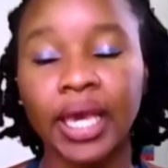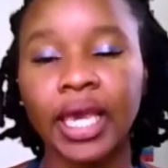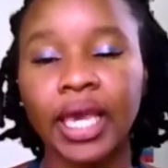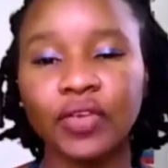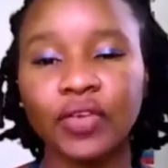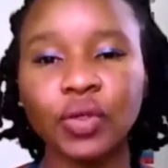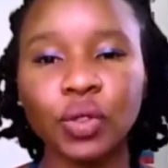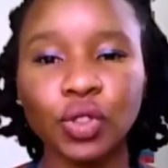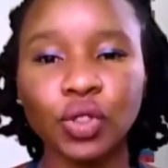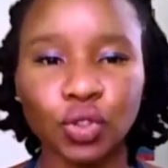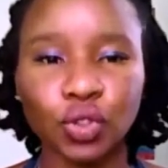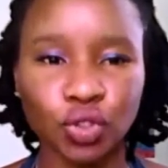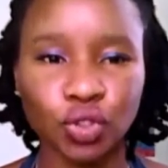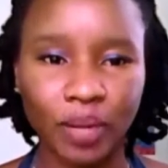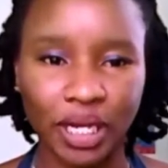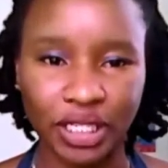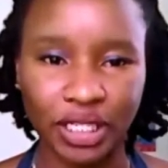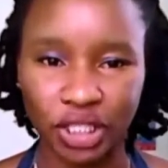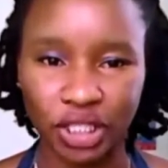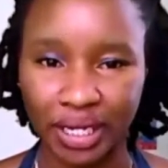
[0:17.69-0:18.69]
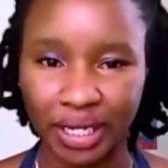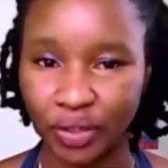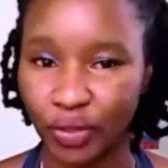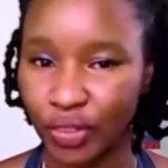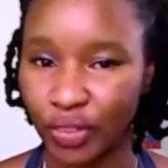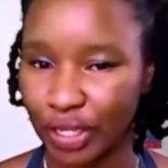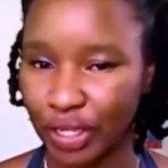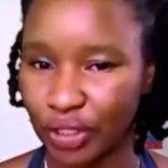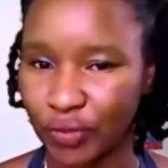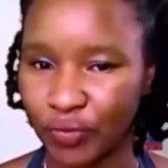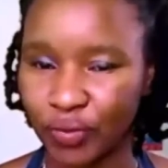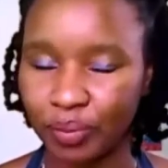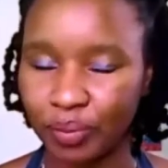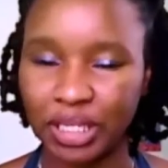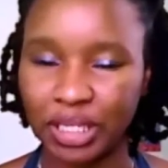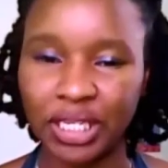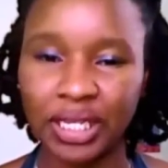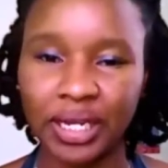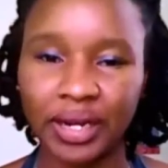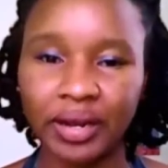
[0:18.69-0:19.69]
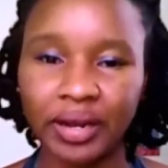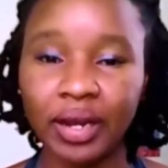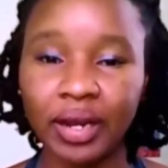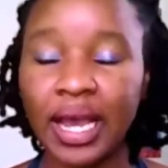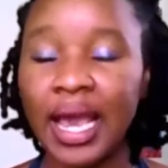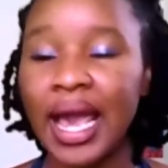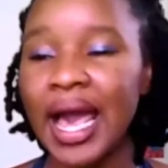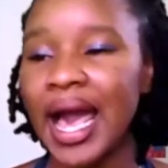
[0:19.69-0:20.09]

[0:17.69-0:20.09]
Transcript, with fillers: If you're new to my channel, thank you for being here.